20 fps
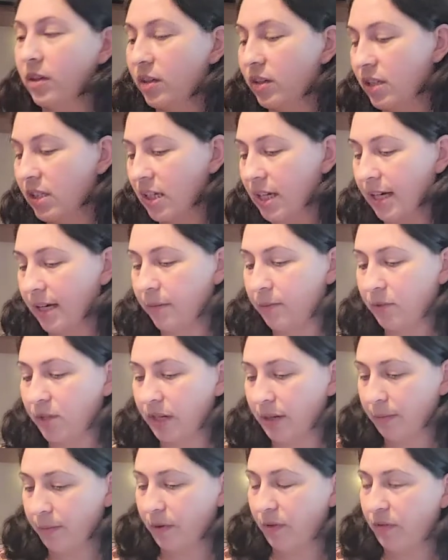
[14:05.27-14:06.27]
it looks like. I'm
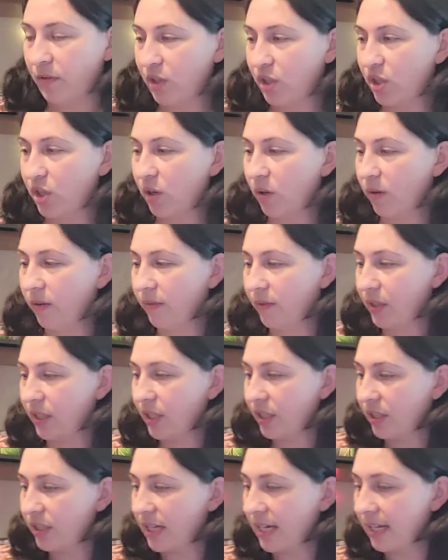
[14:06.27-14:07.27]
trying to move the shawl over
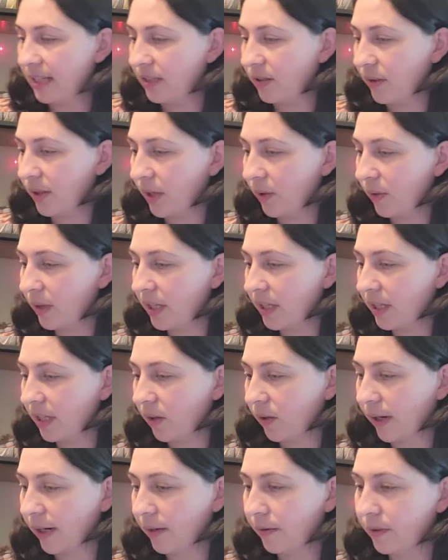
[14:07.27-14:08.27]
to the side so it don't hit the
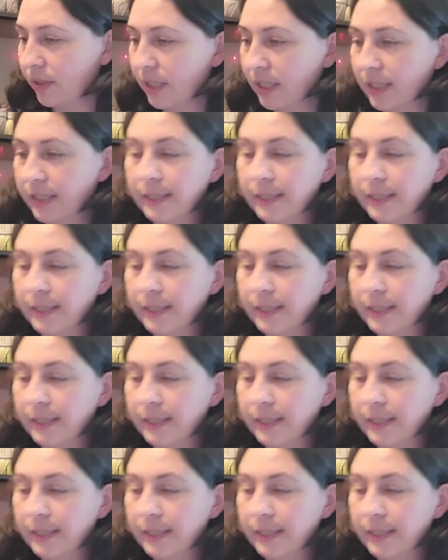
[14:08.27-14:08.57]
ground.